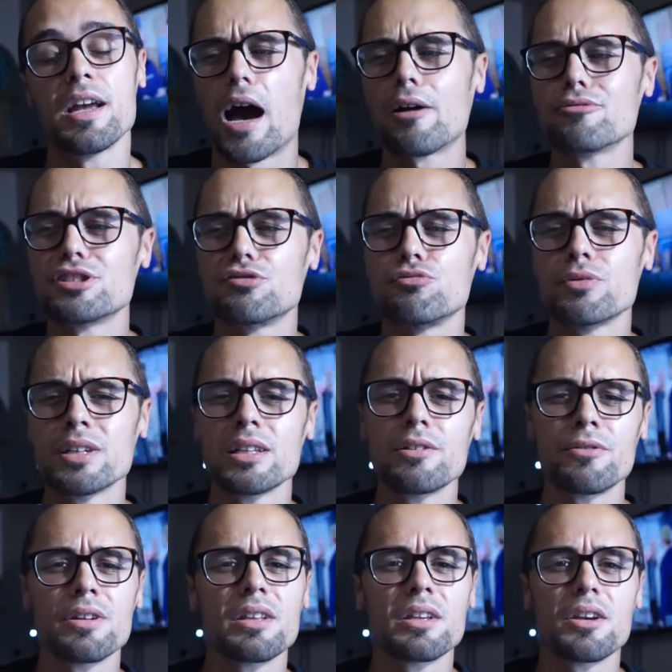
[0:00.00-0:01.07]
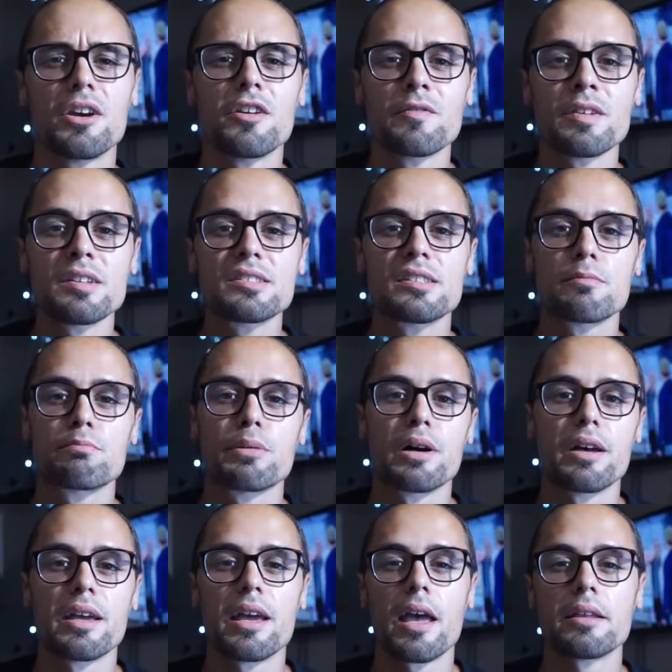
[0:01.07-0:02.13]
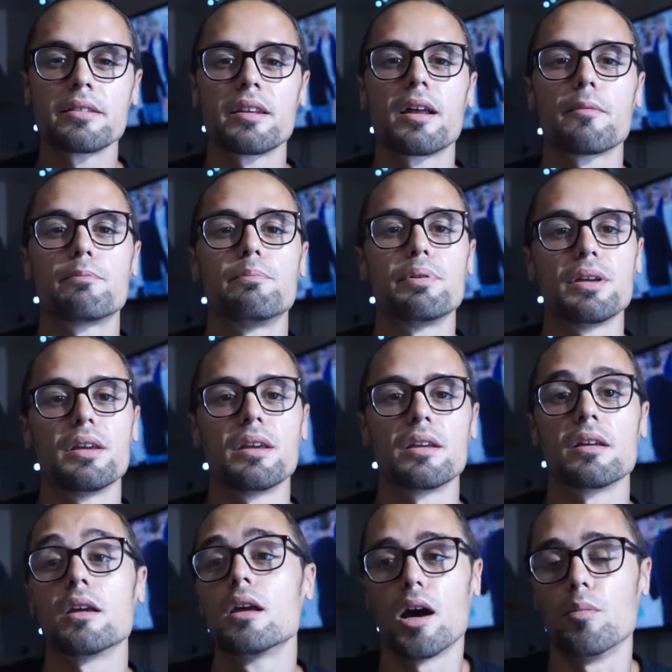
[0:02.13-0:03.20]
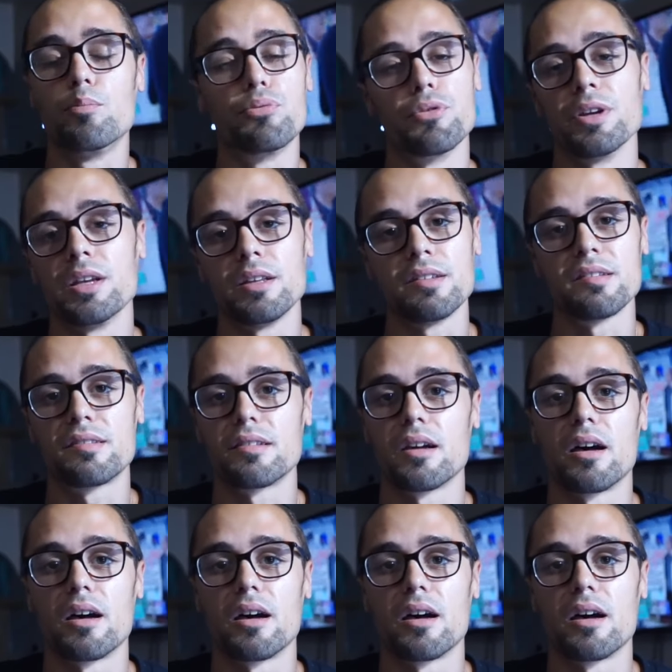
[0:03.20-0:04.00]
I was really, really nervous, but it ended up being a breeze.